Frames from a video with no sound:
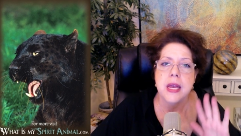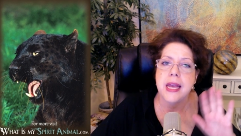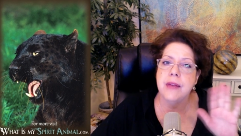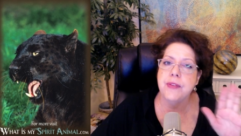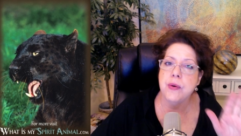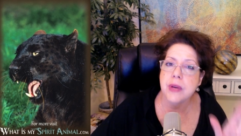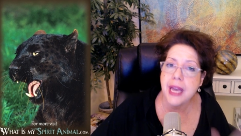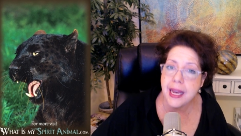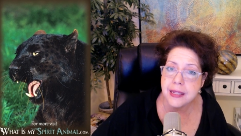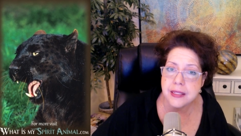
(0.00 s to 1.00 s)
If you
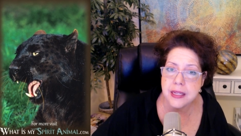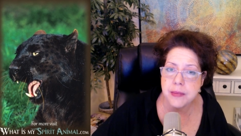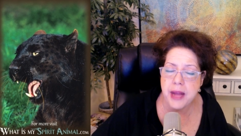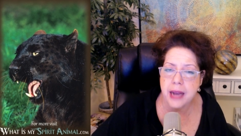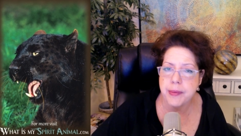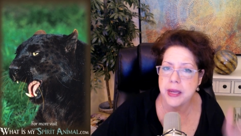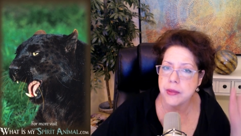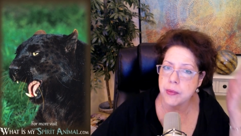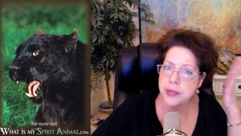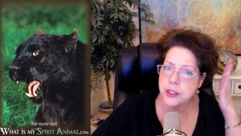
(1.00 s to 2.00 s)
can't see the Black
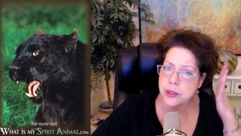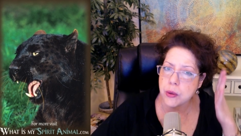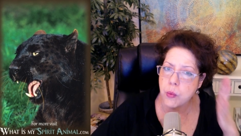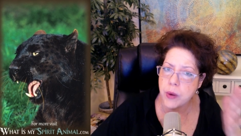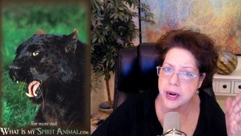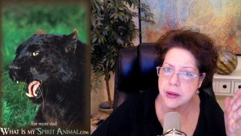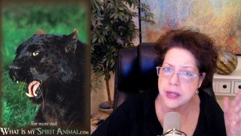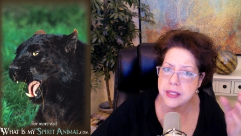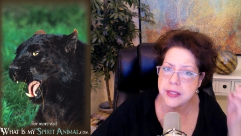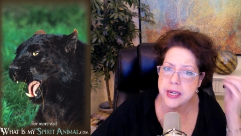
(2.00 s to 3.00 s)
Panther, but you're aware that
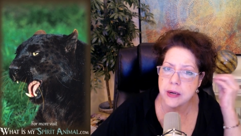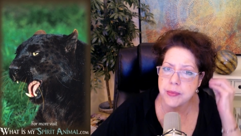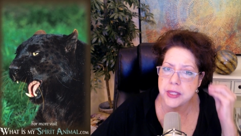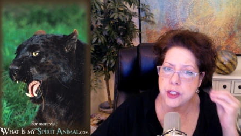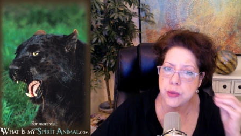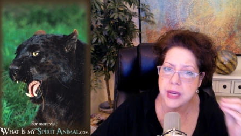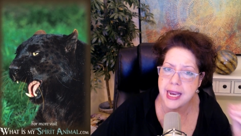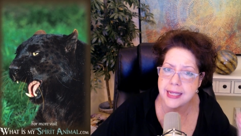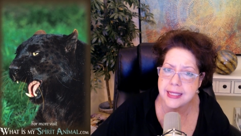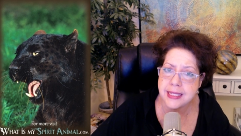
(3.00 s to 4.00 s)
it's there, but you
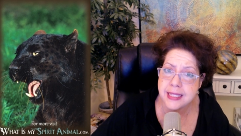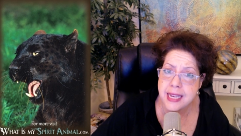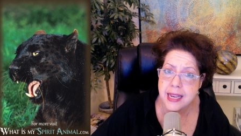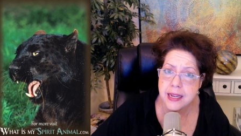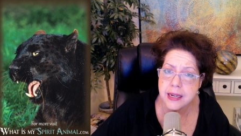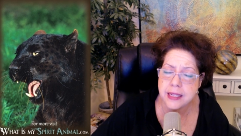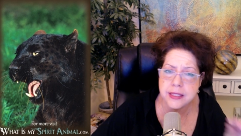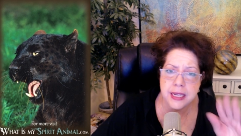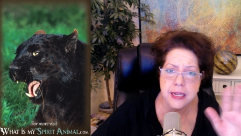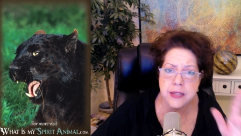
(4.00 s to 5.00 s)
can't see it, it's
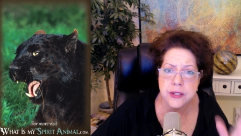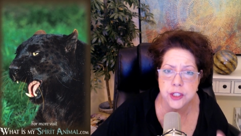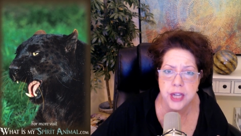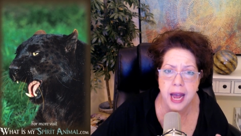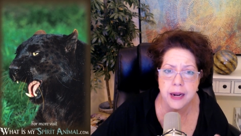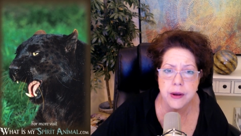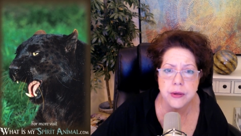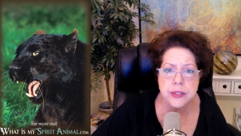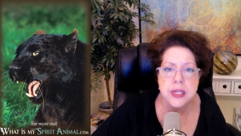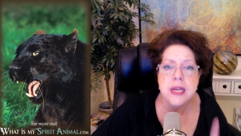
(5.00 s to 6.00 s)
hidden in the
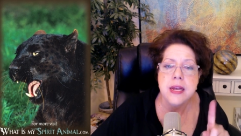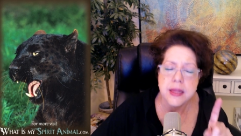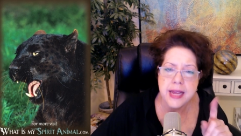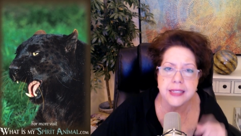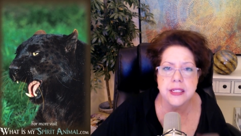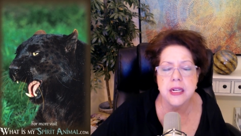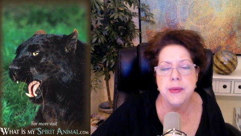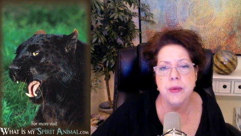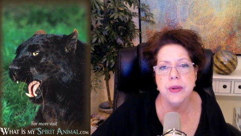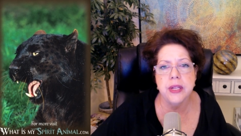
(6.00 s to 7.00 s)
shadows, that's going to
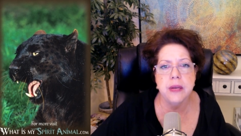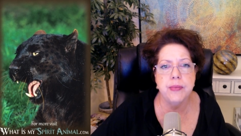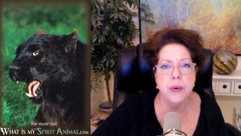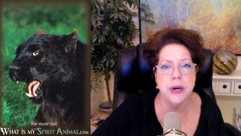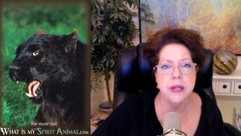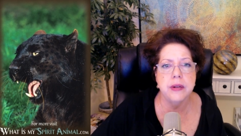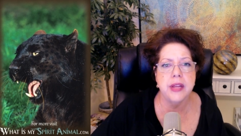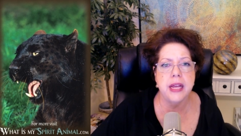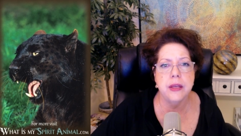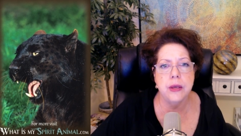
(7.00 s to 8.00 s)
be really important
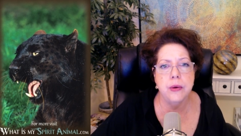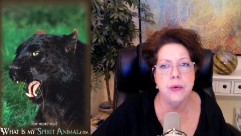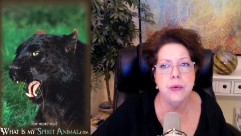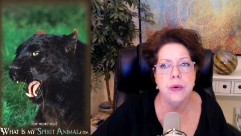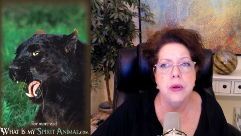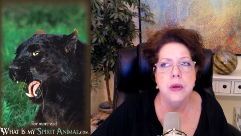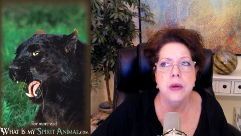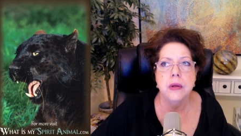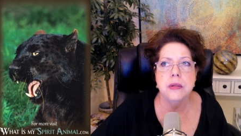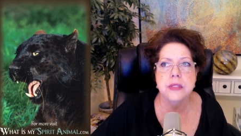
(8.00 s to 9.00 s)
that you
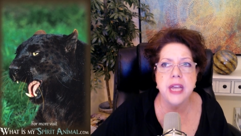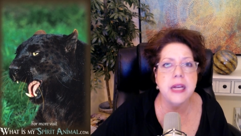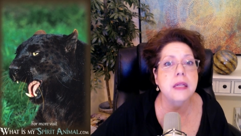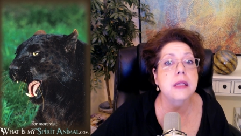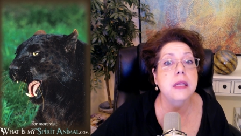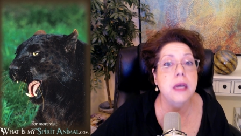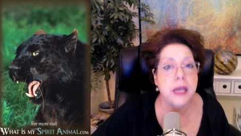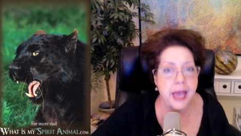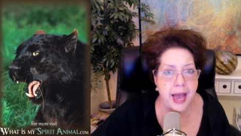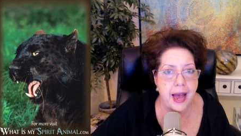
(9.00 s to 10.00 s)
take a look
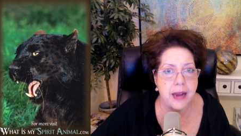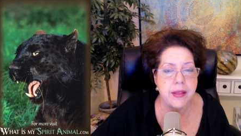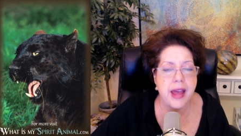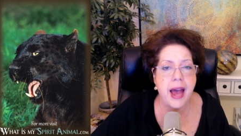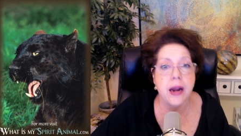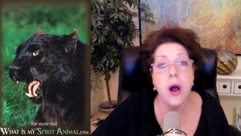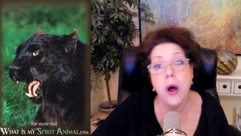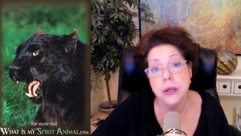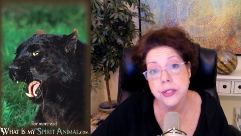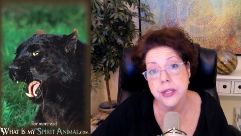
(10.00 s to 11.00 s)
at that
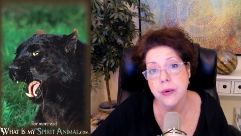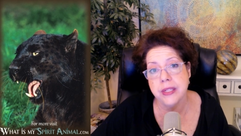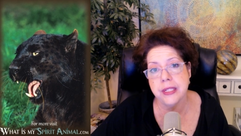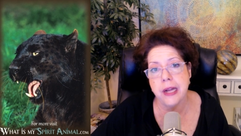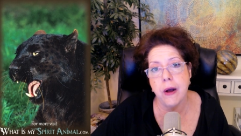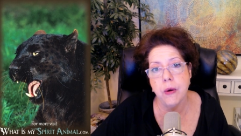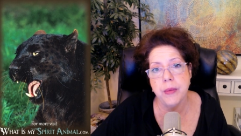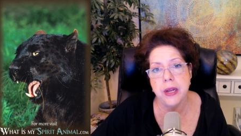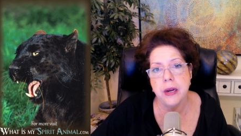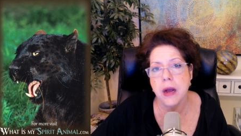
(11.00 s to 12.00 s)
also as an
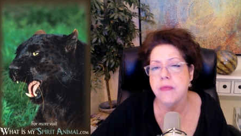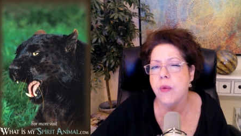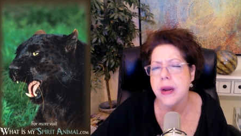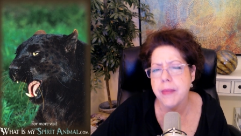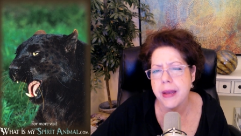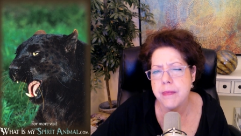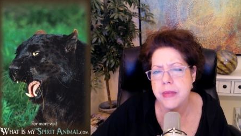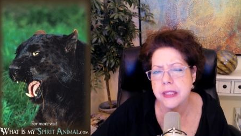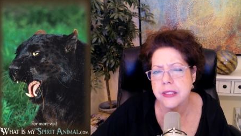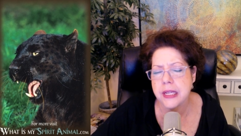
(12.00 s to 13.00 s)
omen of what am I
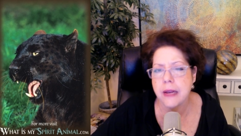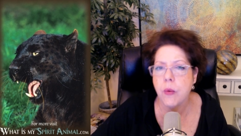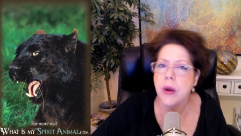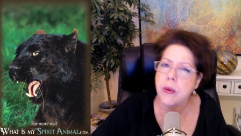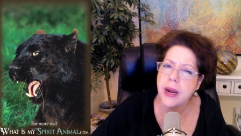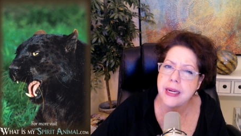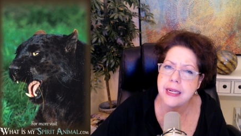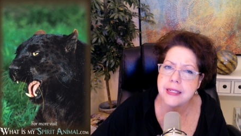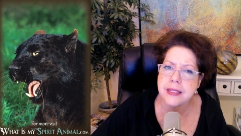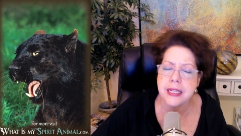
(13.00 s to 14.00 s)
missing? What do I
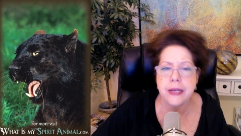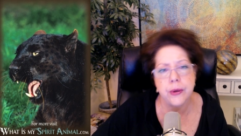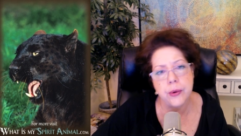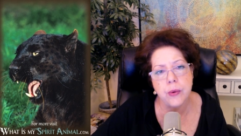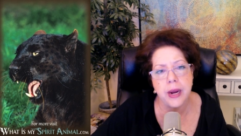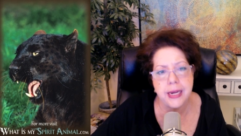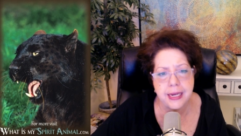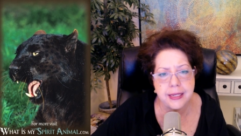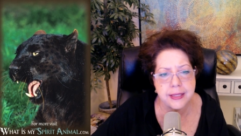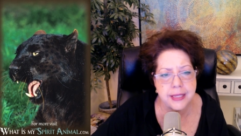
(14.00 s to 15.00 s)
need to see? Who do I
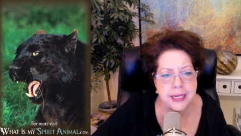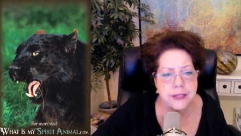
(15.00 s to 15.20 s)
need to see?